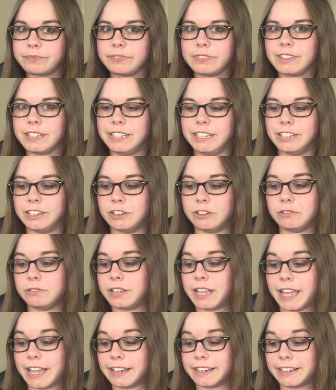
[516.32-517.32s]

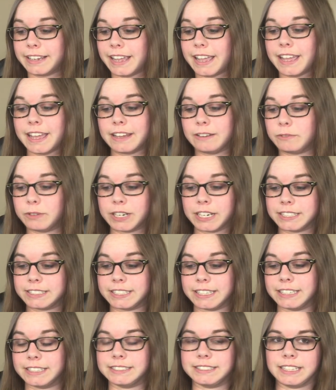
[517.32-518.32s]
and again, what I
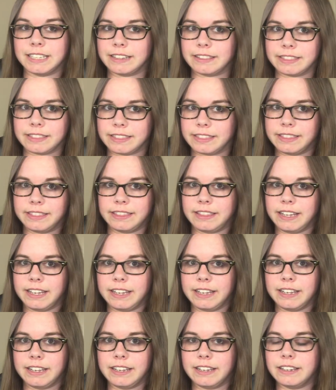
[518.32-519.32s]
say is that
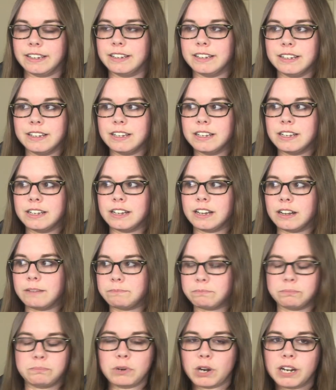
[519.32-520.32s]
the
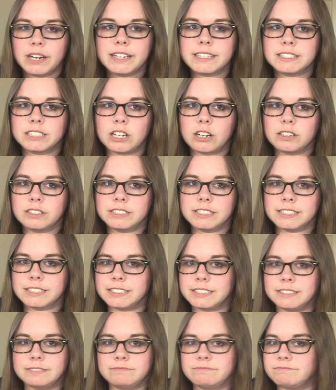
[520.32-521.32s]
products are just
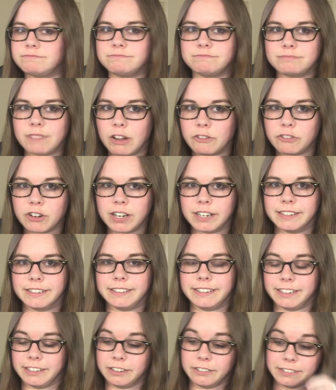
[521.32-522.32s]
a front,
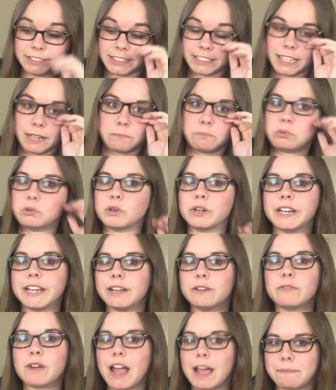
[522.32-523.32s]
it's that pretty
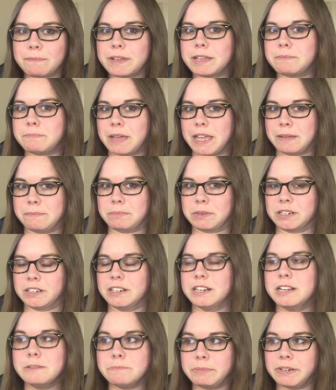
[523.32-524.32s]
wrapping paper.
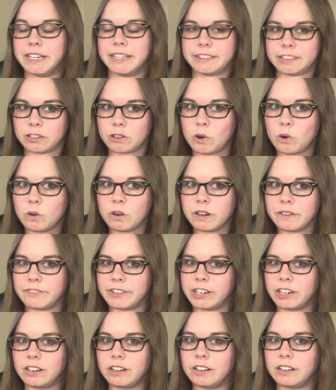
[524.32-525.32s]
But at the core of it
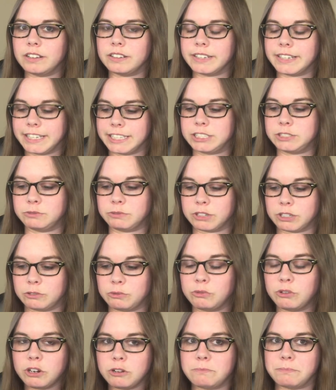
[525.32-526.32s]
all, it's
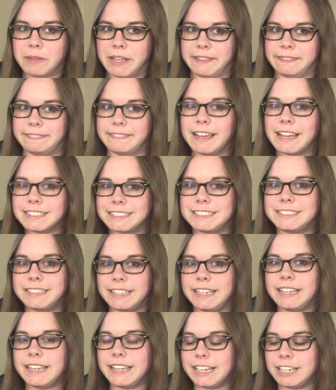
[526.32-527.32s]
recruitment. That's
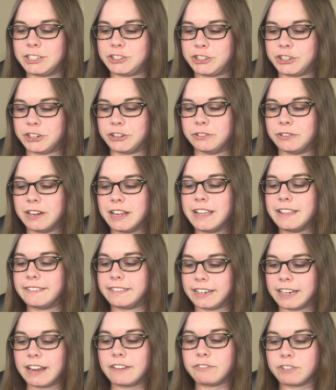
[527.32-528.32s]
the issue
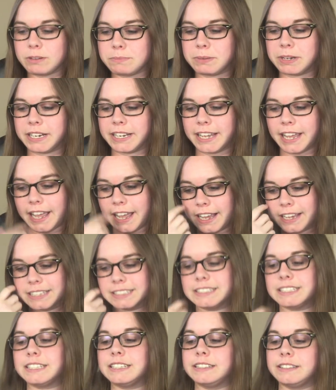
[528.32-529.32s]
that everybody
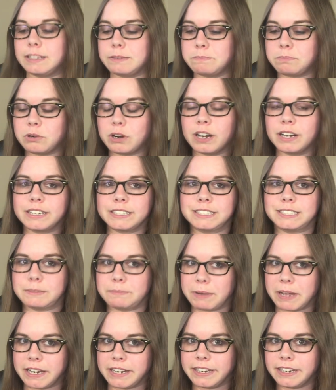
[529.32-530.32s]
has. The products,
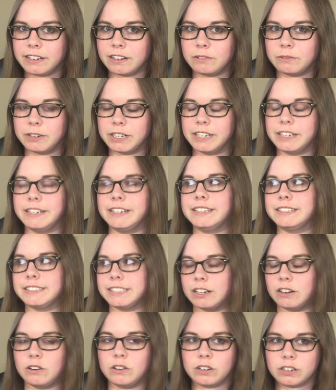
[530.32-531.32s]
depending on what it is,
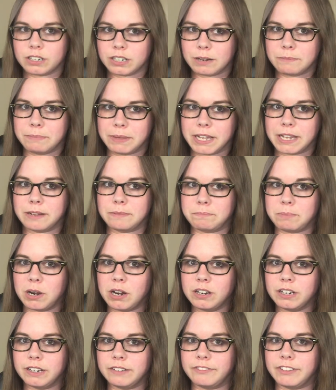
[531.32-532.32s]
are a big
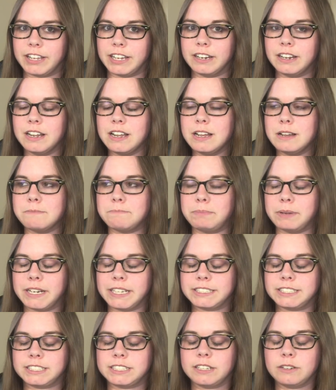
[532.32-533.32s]
part of it, but
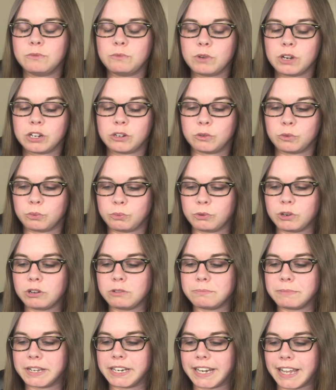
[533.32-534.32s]
it's the
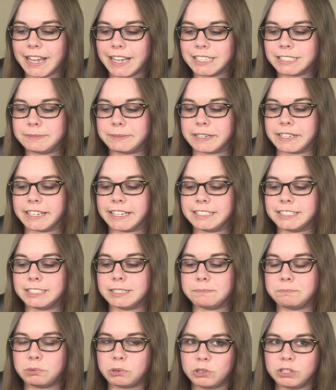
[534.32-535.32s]
recruitment aspect. It's the
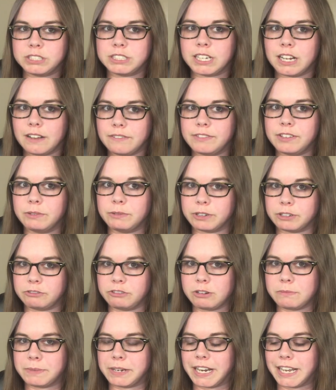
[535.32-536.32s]
push of the
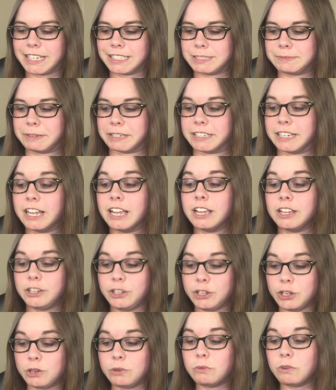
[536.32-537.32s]
recruitment aspect.
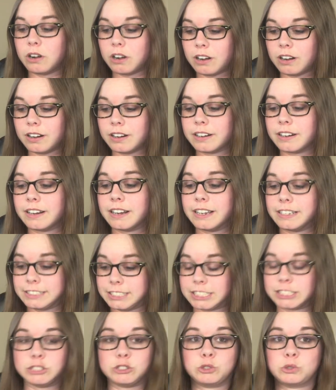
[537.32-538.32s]
You are
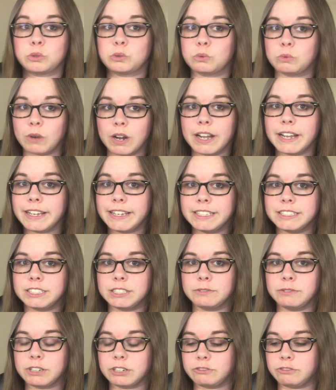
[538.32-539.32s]
just trying to
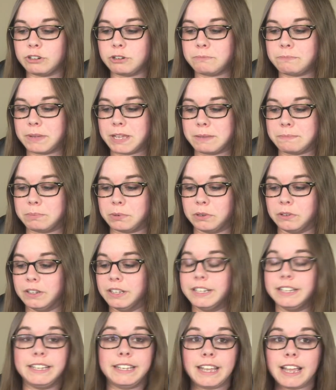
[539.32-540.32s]
recruit people.
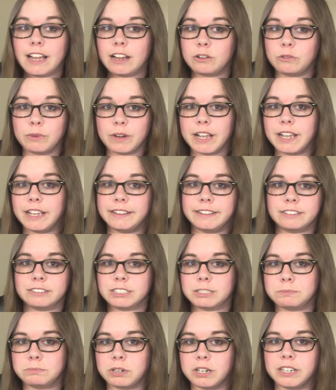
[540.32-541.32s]
Yeah, great, there's
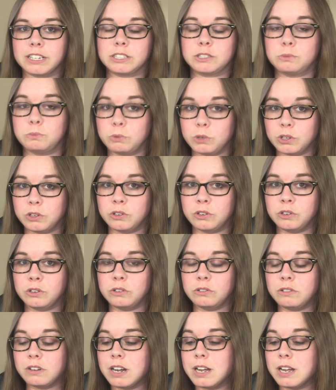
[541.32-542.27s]
some products, woohoo,